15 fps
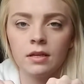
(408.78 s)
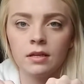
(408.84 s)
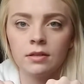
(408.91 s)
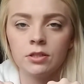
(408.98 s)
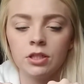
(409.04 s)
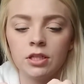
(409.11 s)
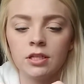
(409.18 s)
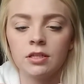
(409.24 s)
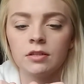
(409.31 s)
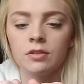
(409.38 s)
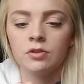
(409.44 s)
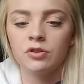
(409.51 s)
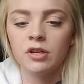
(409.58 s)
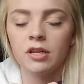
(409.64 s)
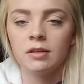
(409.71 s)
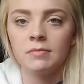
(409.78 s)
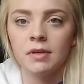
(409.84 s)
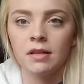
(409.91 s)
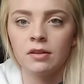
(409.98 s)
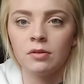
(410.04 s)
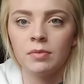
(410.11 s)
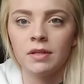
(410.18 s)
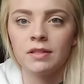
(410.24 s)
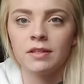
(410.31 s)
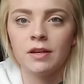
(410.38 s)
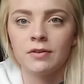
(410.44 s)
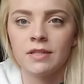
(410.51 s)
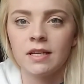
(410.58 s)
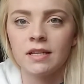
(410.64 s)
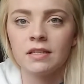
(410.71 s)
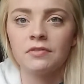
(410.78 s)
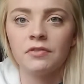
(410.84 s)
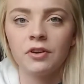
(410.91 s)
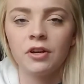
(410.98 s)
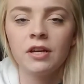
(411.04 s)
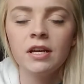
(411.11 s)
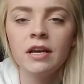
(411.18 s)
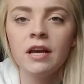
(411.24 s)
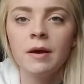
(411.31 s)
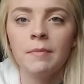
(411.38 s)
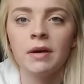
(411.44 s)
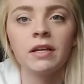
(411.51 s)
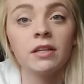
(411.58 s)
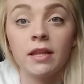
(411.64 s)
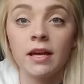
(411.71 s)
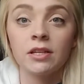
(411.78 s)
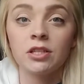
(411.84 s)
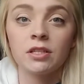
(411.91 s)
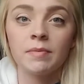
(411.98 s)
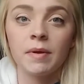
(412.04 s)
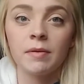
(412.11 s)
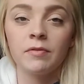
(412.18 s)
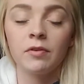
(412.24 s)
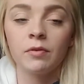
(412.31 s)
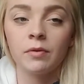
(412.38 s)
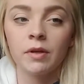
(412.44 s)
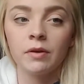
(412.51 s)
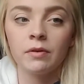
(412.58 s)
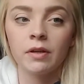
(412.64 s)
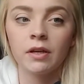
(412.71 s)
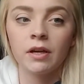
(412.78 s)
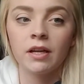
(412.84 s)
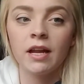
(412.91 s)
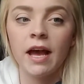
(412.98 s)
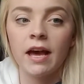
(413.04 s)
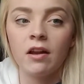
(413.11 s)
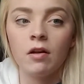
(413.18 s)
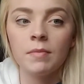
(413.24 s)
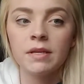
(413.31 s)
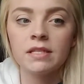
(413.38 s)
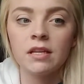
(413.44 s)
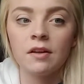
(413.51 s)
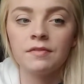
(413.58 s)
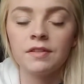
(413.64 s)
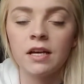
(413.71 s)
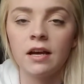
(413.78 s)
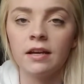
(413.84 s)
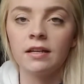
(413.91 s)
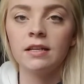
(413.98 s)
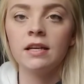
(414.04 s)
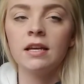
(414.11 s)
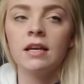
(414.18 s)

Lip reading: She treated me a little bit, so that was nice of her. But that just made me feel really, really good. I had all my stuff done.